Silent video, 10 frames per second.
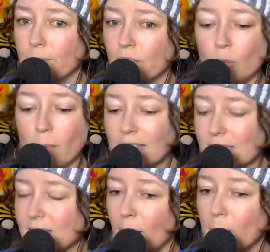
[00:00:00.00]
You might
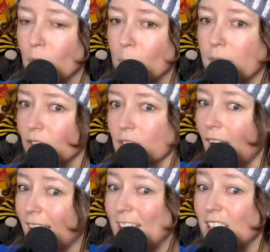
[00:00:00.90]
stumble, but you're
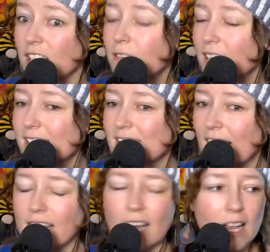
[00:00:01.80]
not going to live in
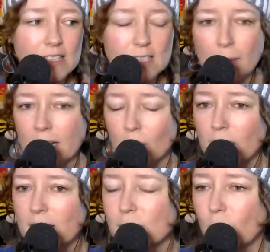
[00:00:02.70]
sin. Somebody on
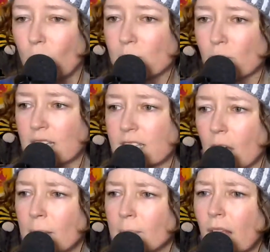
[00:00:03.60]
one of these forums tried to tell
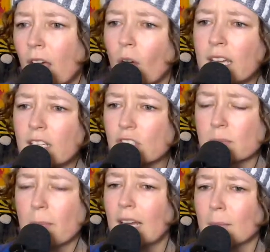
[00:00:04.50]
me, he just
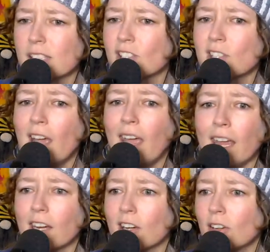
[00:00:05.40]
made a
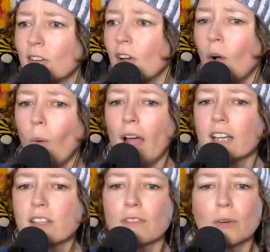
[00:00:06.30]
mistake. Why
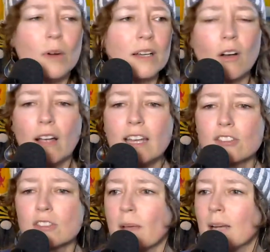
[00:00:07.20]
is everyone going? He
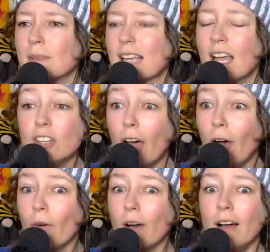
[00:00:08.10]
just made a mistake.
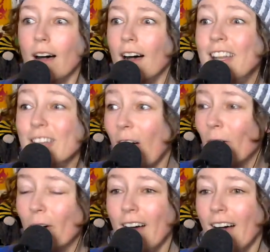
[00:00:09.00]
No,
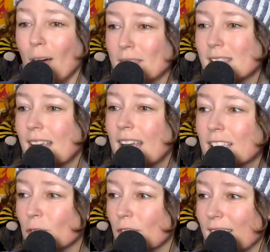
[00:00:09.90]
no, a mistake
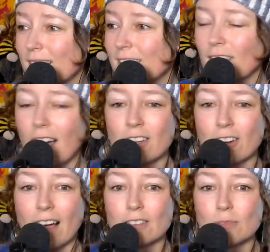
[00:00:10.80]
is forgetting to lock your
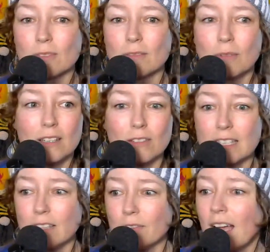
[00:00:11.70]
house when you
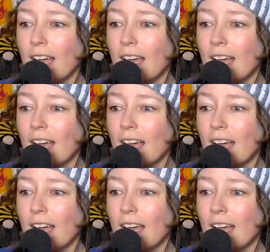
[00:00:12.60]
leave.